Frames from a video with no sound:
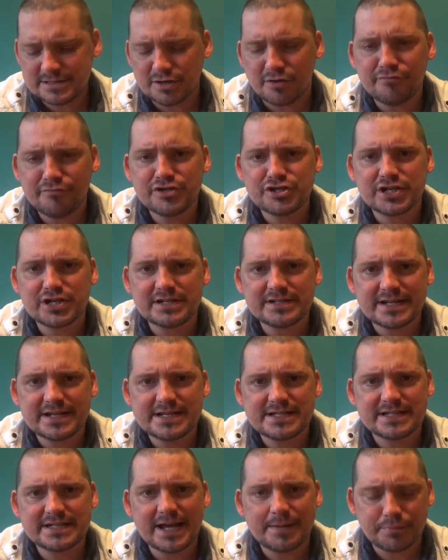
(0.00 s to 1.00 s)
the orange, you can
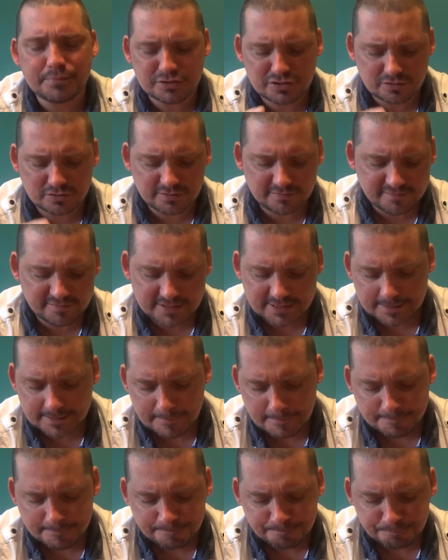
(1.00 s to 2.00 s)
taste the apple cider vinegar.
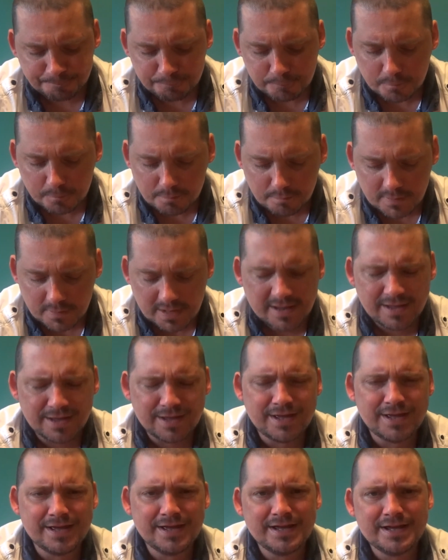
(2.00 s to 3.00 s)

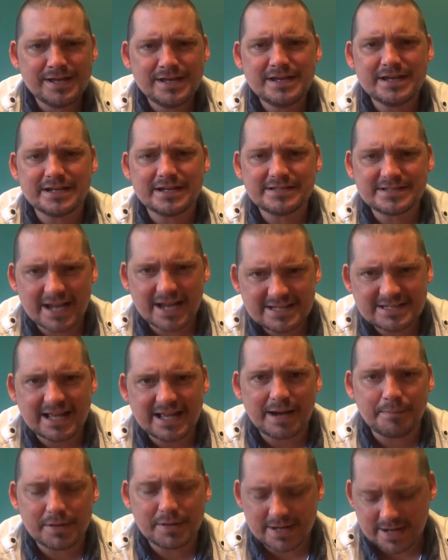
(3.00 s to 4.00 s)
You can taste the
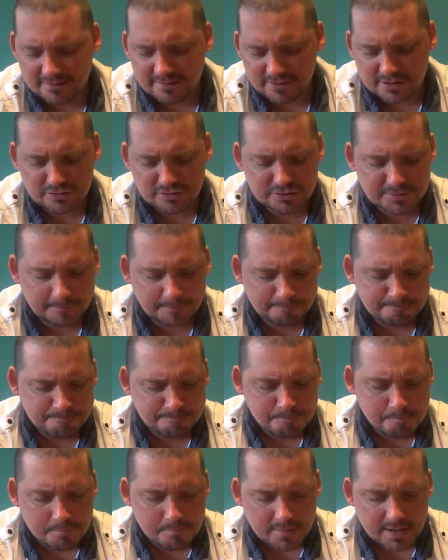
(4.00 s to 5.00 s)
habaneros.
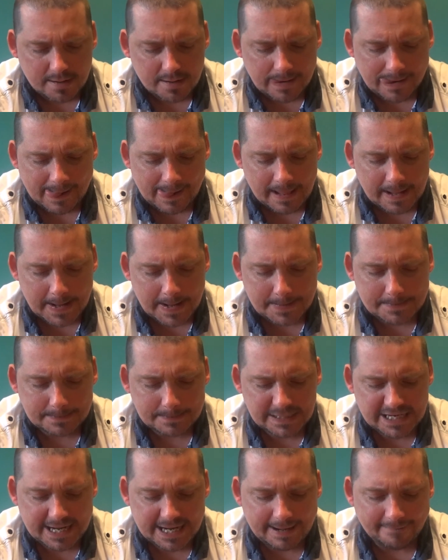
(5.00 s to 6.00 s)

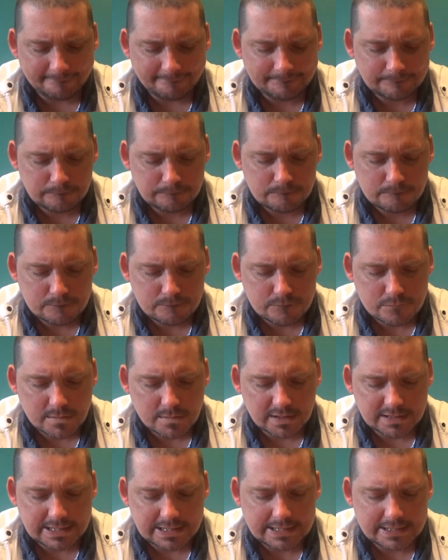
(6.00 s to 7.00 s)
And
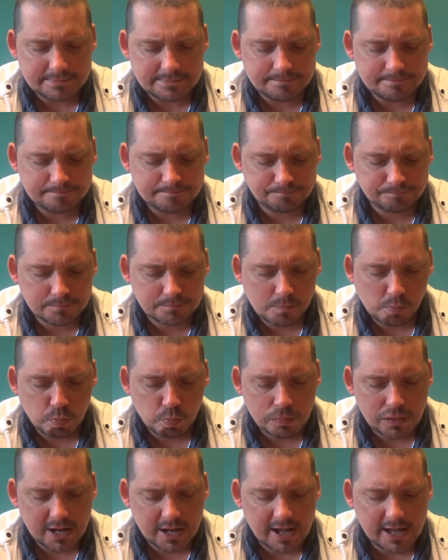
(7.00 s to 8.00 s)
I
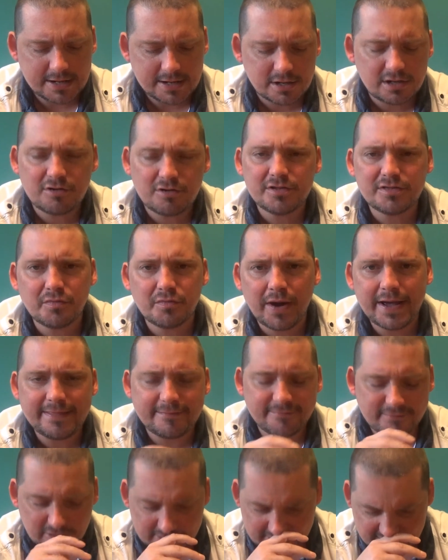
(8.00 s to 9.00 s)
like the way
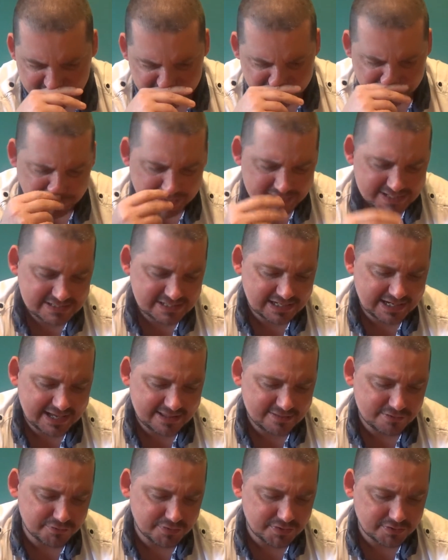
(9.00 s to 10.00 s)
they've gone out of their way to get
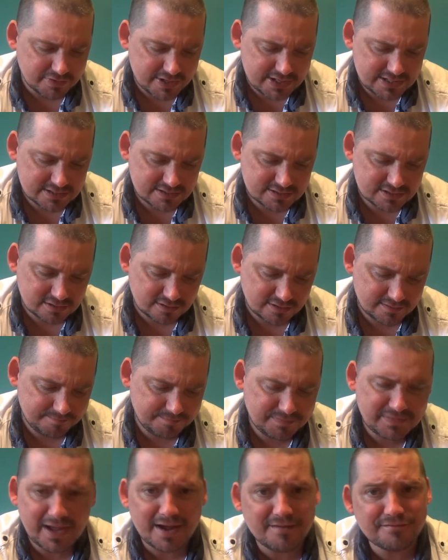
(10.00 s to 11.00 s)
their ingredients.
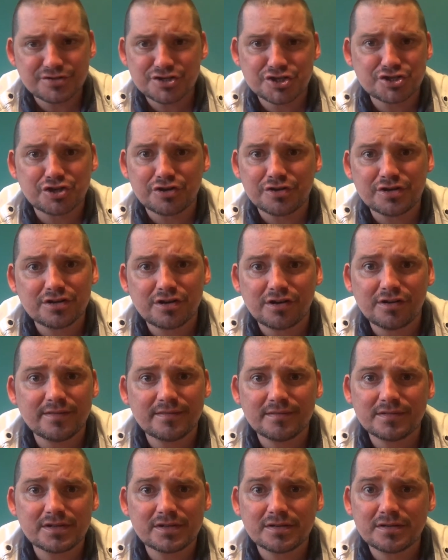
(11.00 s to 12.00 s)
Like, they haven't just gone and
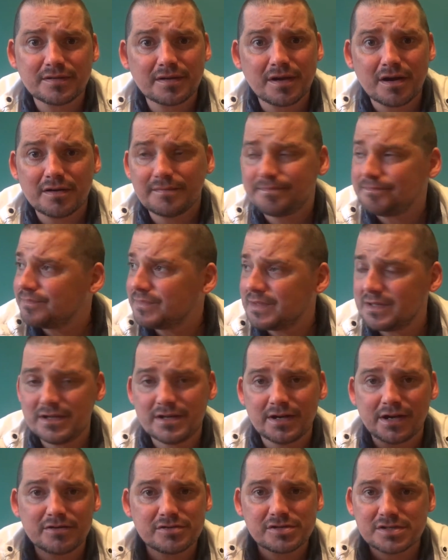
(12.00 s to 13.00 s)
got you
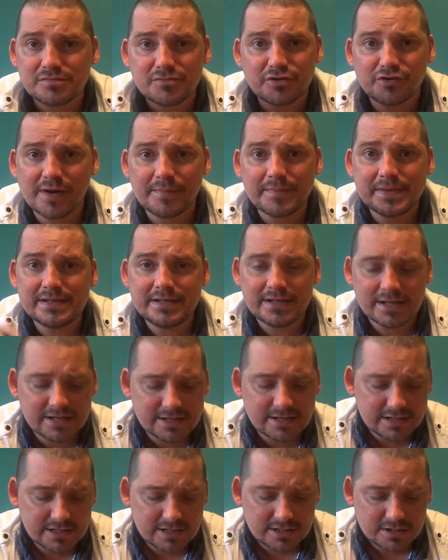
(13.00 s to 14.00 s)
know, some crappy
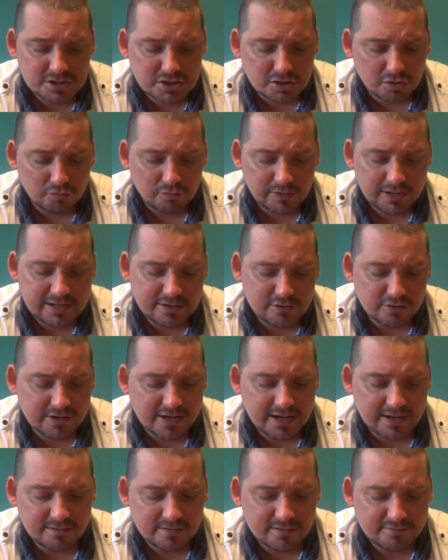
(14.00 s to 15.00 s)
salt that you could
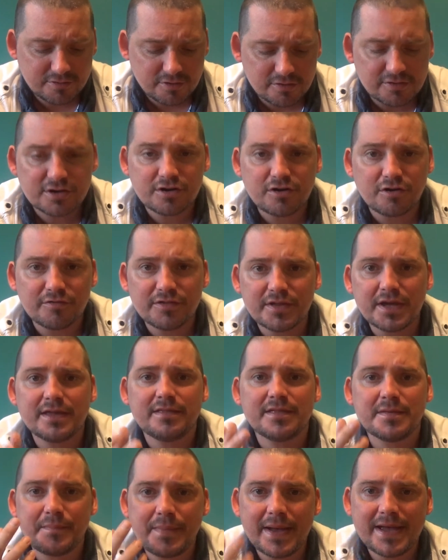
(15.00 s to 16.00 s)
get. They've gone and got
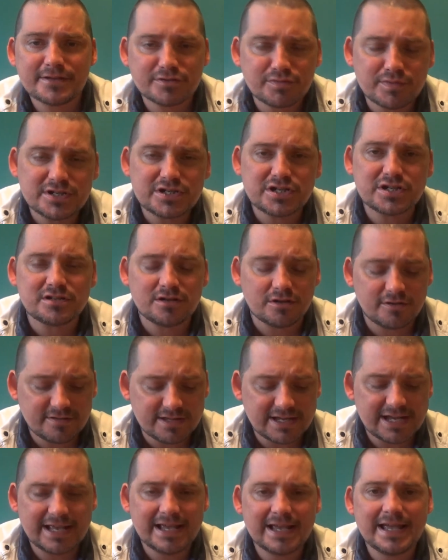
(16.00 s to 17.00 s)
the best, which is like the
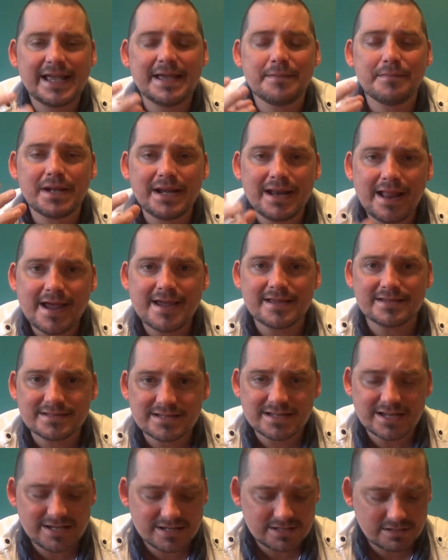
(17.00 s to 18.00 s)
Himalayan
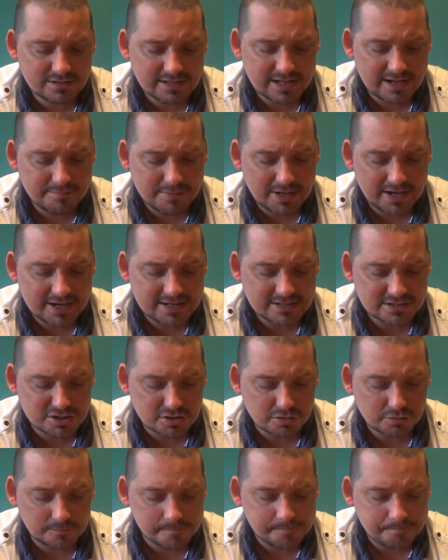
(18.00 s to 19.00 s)

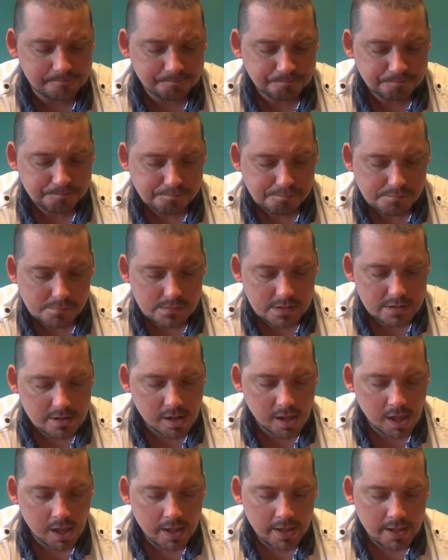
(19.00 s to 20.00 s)
salt.
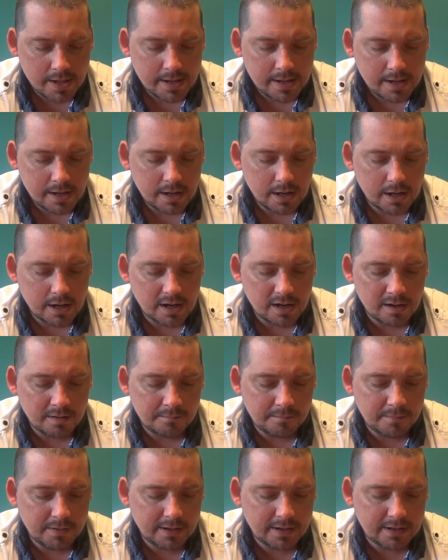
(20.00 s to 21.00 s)

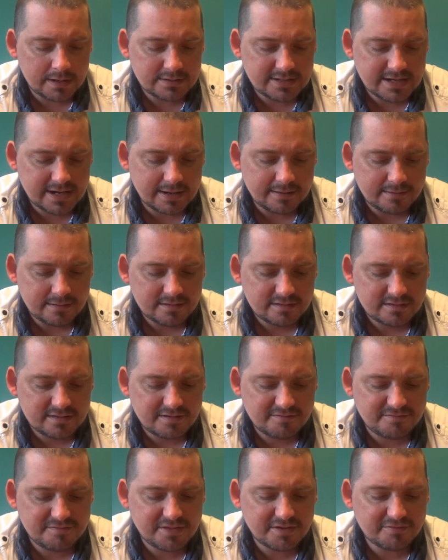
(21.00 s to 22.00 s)
And yeah,
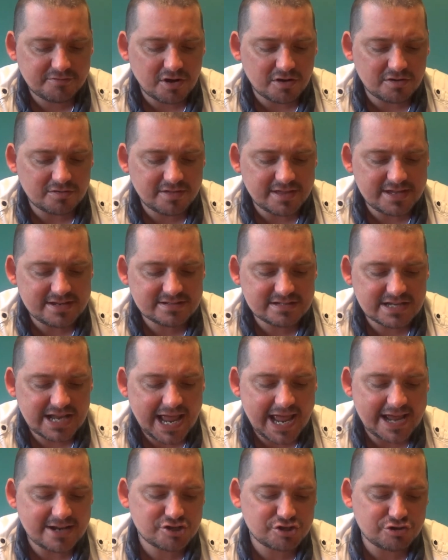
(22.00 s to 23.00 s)
they've got
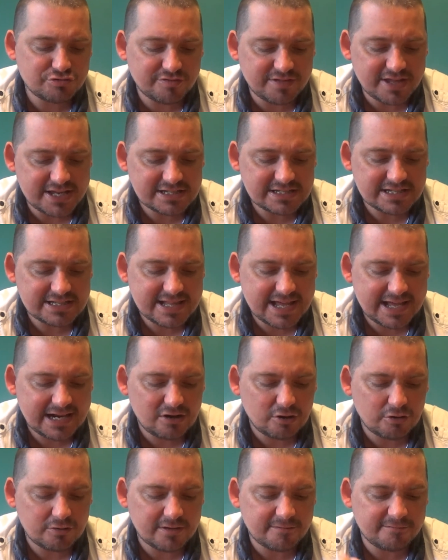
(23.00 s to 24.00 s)
extra things in there
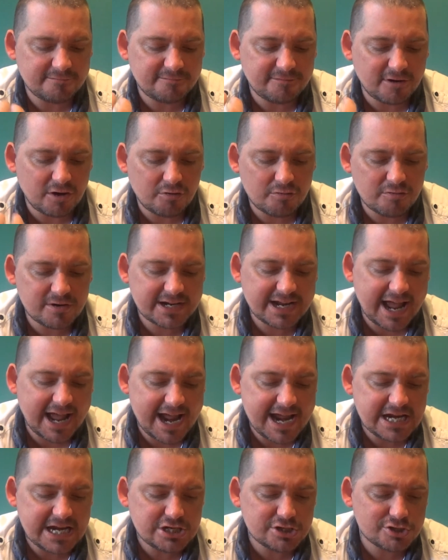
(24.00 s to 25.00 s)
like the Florida
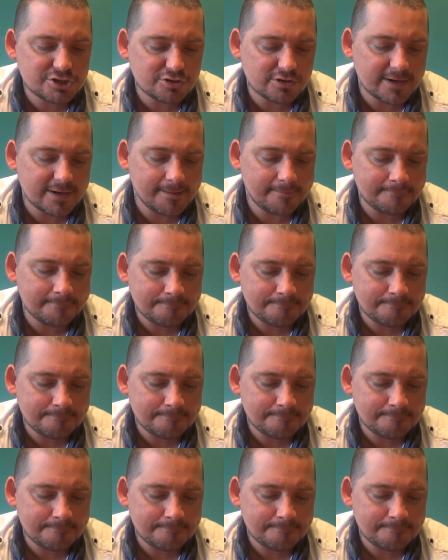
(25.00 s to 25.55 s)
cane sugar.